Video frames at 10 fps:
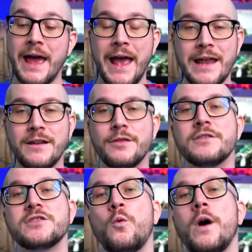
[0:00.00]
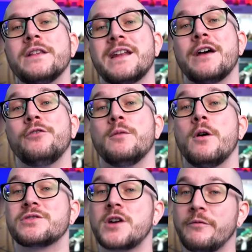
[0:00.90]
and these are the ones that I feel
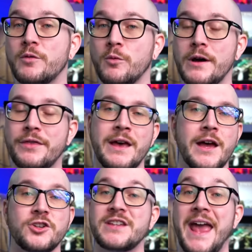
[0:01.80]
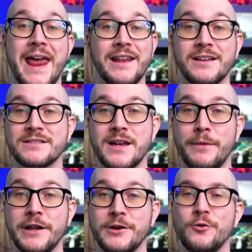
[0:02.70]
most comfortable with just handing to
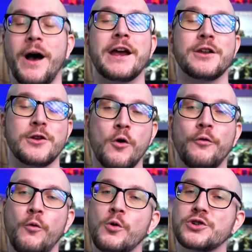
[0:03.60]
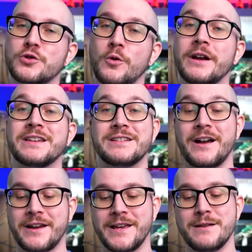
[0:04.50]
somebody who I know for sure is
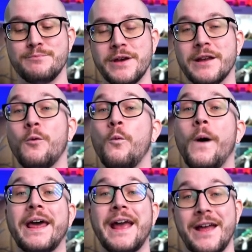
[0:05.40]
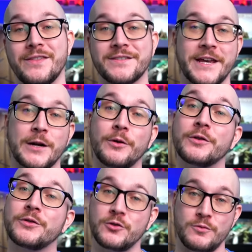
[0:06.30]
not gonna get bit when I hand this
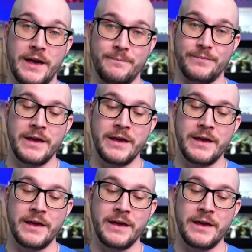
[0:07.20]
animal to them.